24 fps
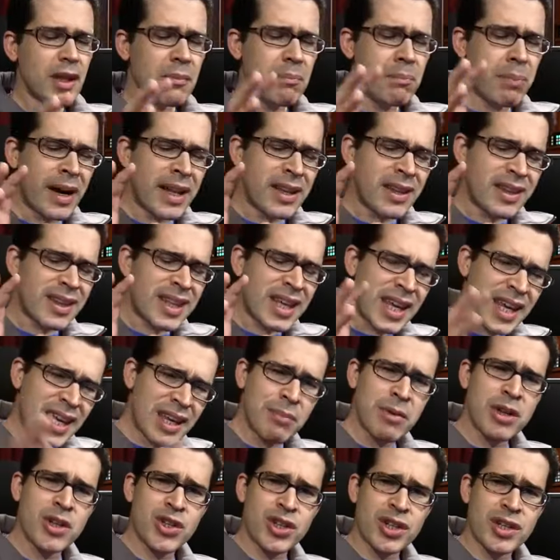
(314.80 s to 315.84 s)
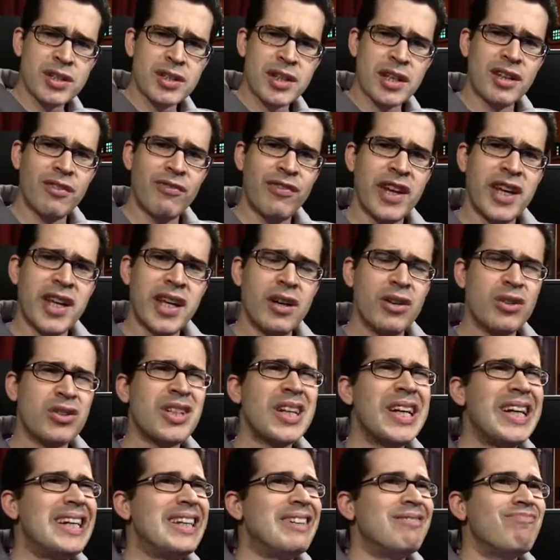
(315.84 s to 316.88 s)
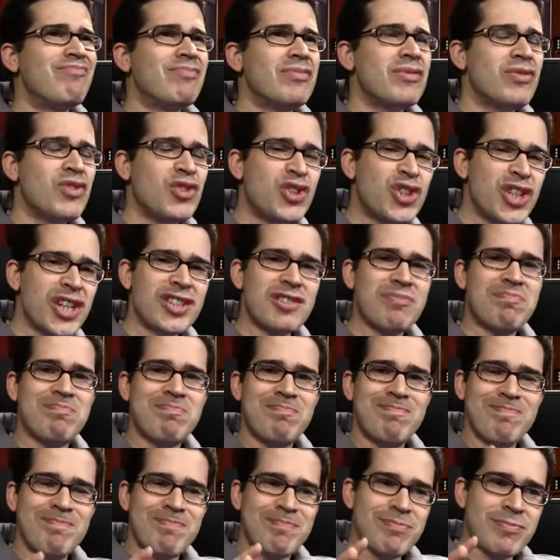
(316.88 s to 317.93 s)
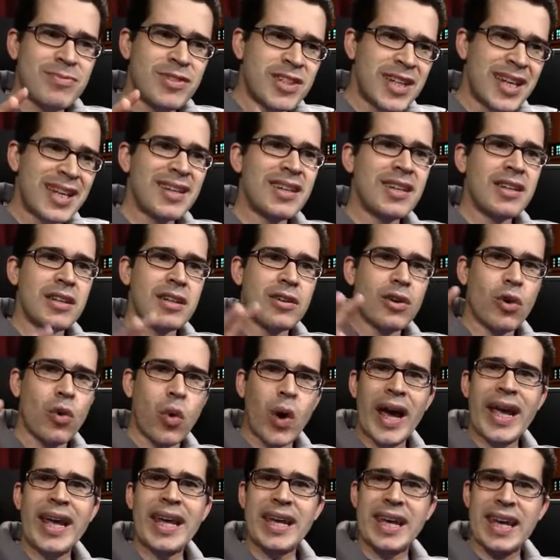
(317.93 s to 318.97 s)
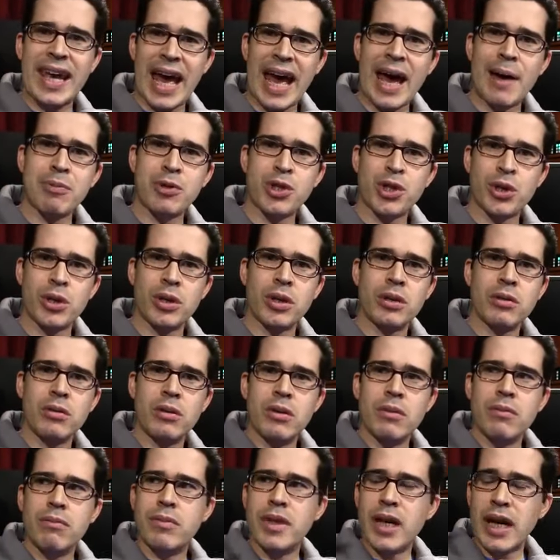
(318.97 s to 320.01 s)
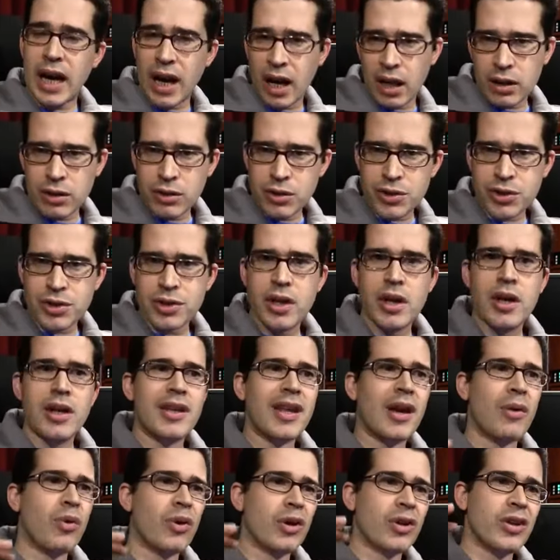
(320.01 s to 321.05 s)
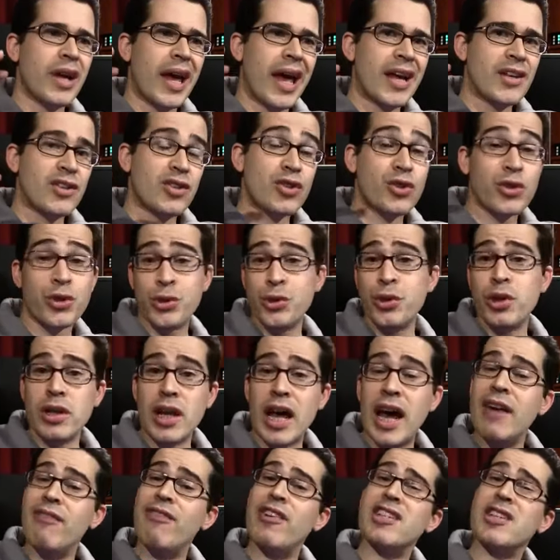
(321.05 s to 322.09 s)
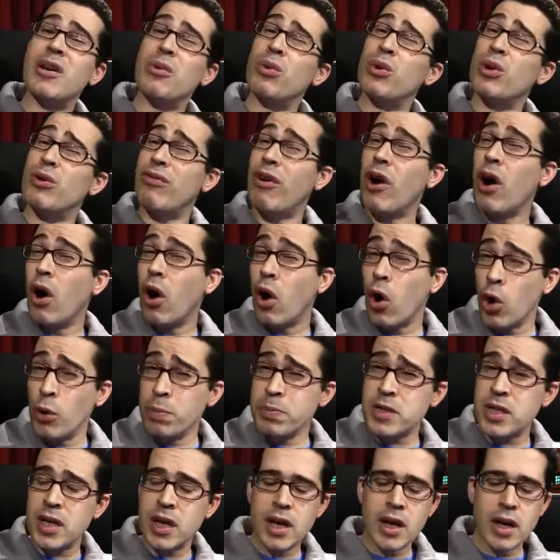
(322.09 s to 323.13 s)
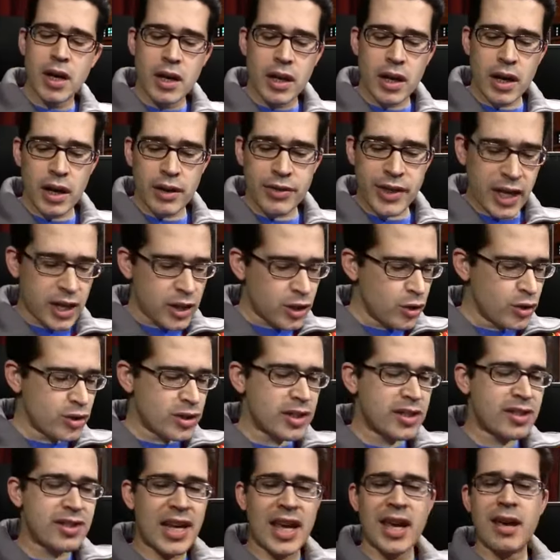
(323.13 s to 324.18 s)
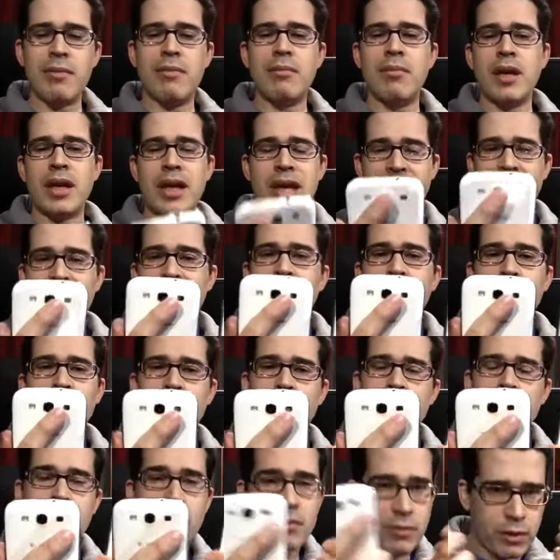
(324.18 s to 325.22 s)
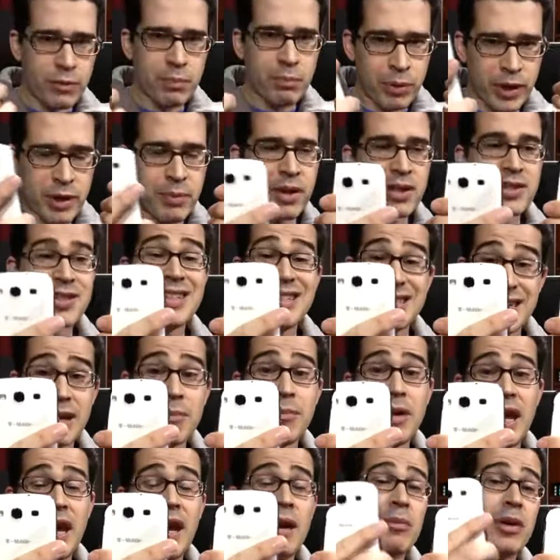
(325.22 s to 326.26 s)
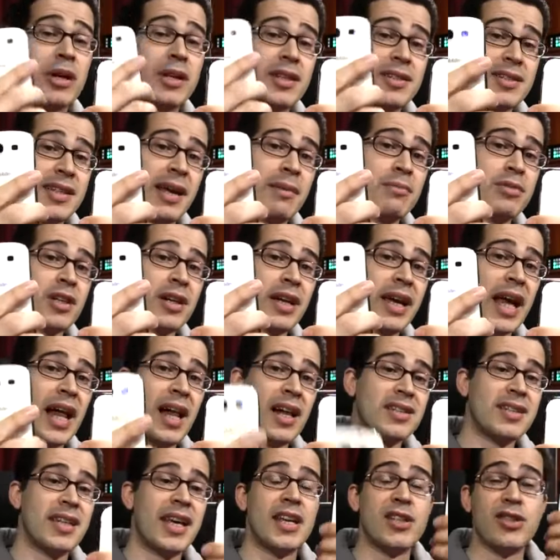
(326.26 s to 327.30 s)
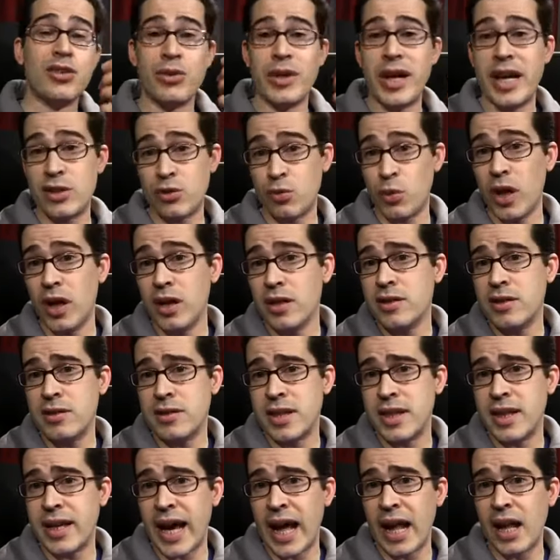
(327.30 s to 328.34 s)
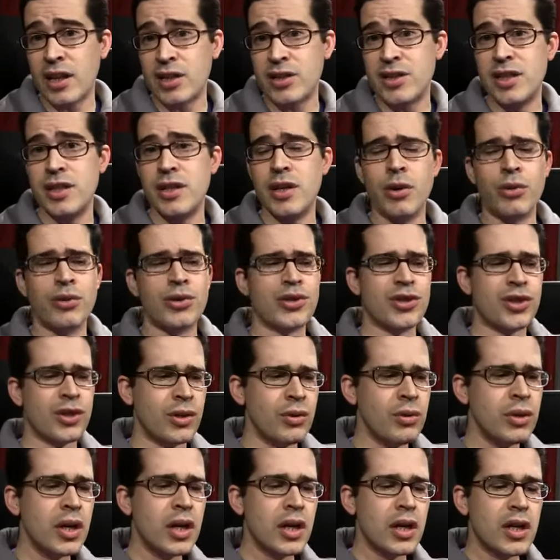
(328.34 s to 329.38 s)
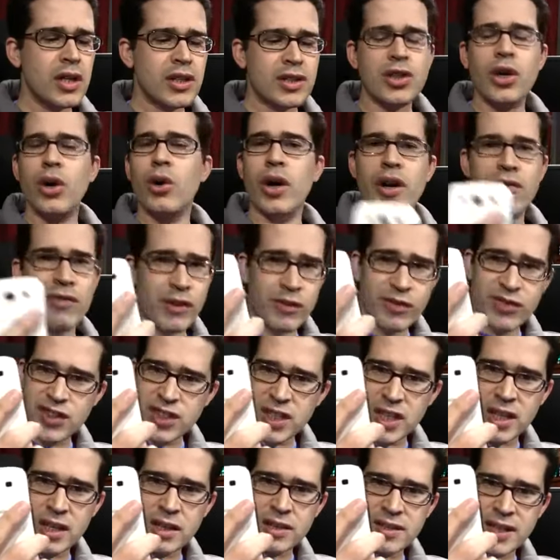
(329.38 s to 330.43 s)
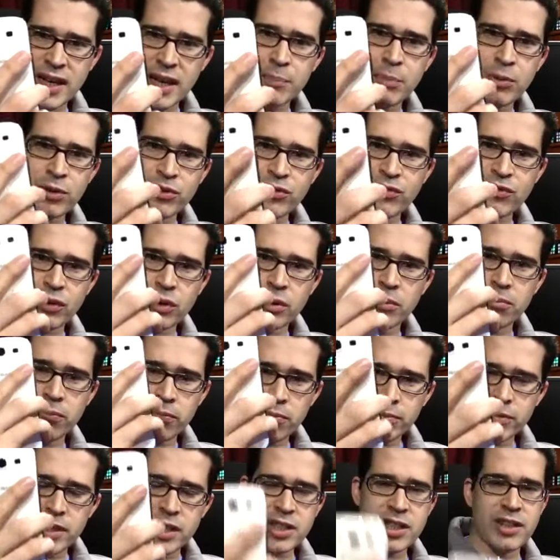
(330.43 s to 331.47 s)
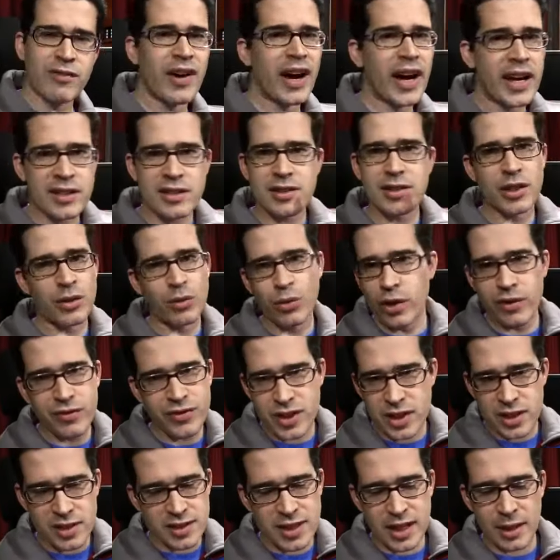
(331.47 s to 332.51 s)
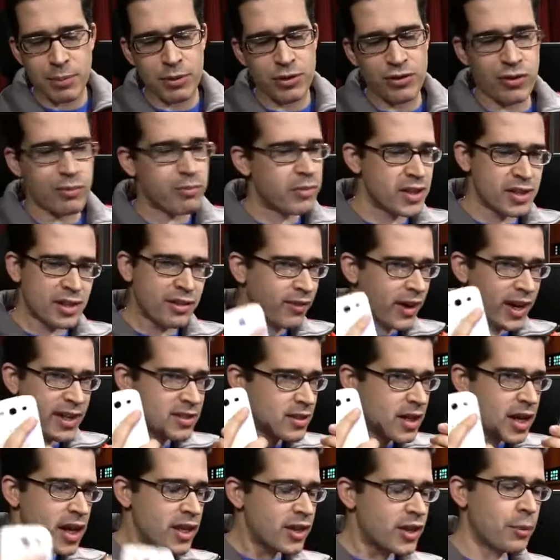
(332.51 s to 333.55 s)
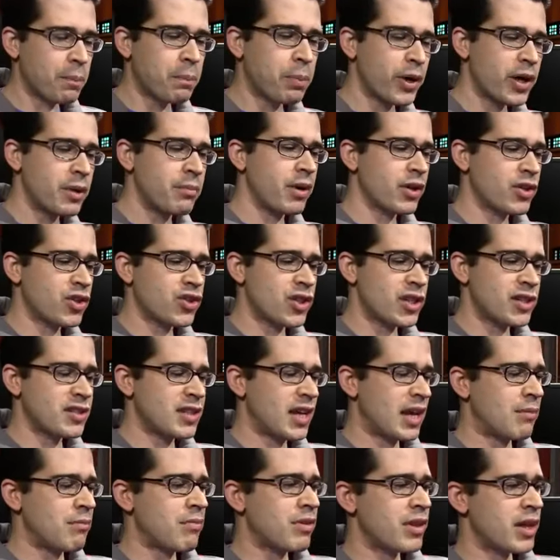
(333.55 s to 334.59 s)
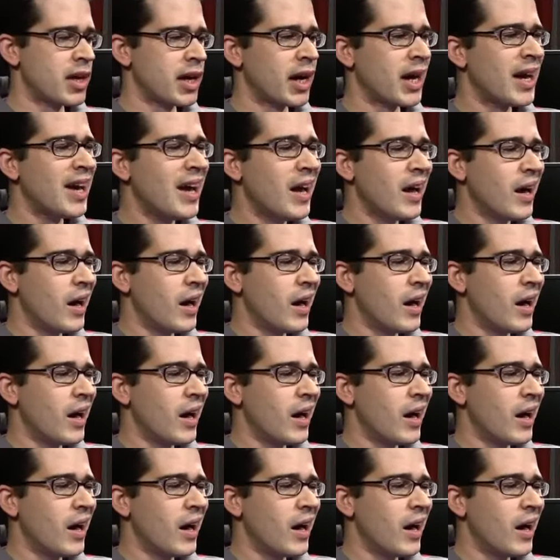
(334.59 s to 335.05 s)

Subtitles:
But the images and the videos just didn't quite capture the colors. They weren't as true to life as I would have hoped. They used the same camera, or pretty much the same camera, in the Samsung Galaxy S3 as well as the Galaxy Note 2. So if you've seen samples from this device, you would have seen samples from this device. They're pretty much the same thing.